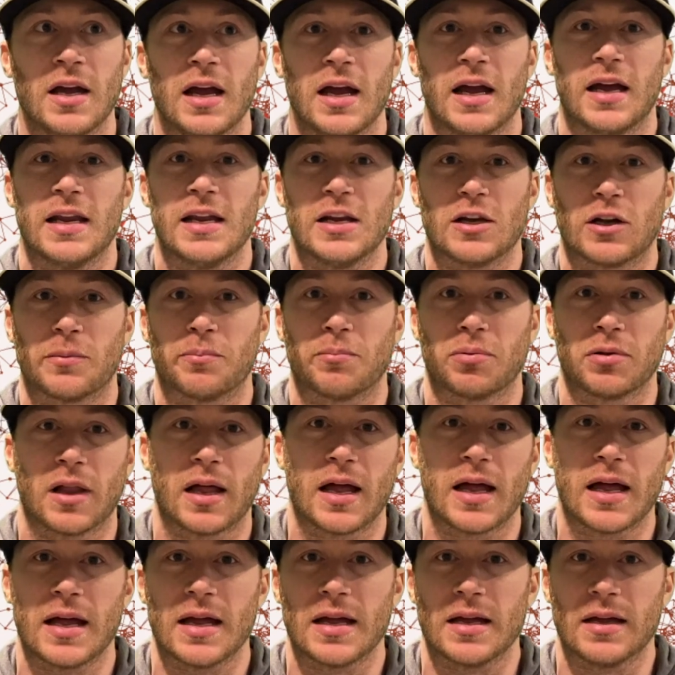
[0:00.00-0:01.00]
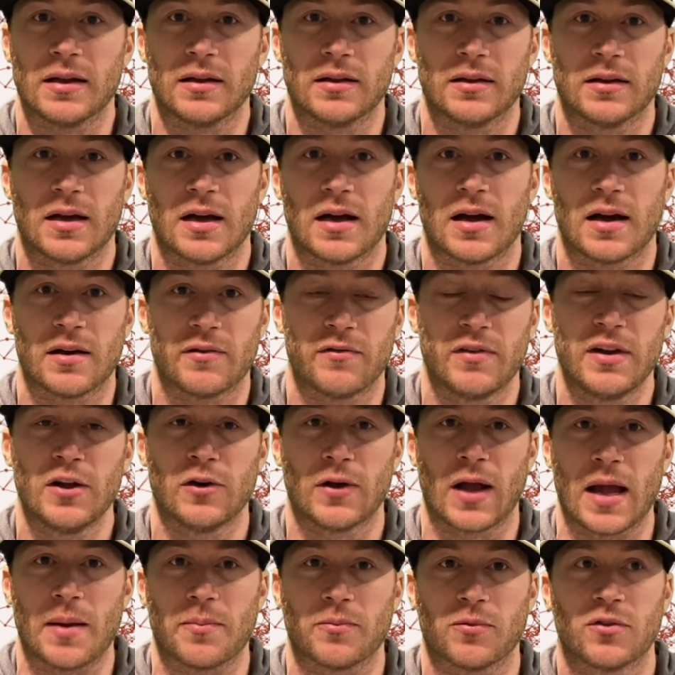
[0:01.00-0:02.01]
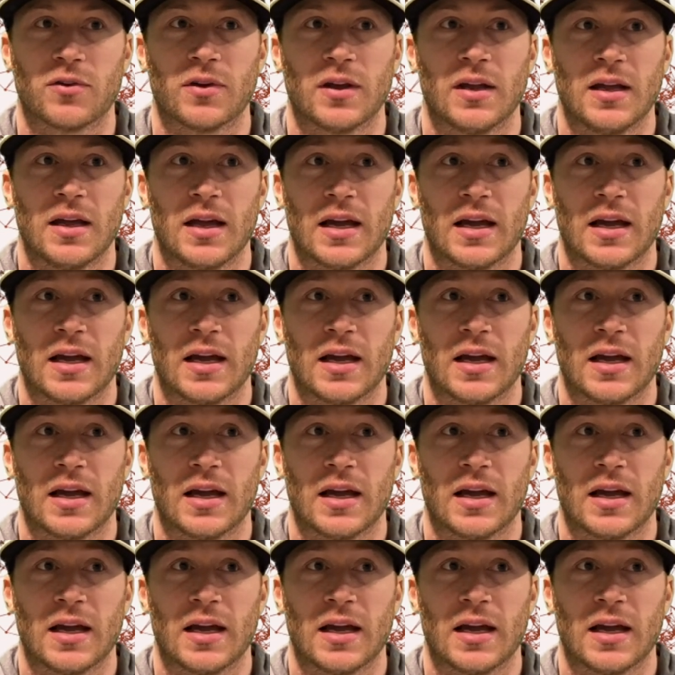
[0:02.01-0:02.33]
and he could play video games.